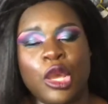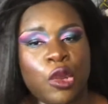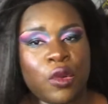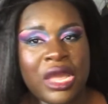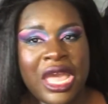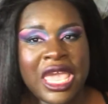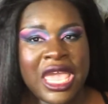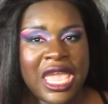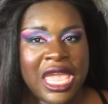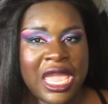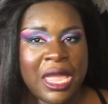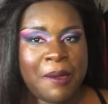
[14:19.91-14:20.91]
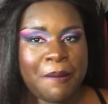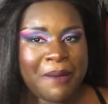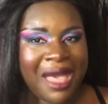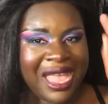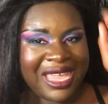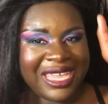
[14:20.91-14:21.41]
Okay.
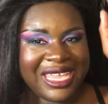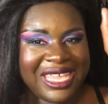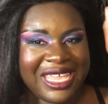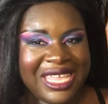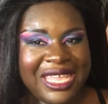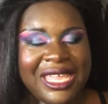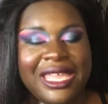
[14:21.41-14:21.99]
Bye.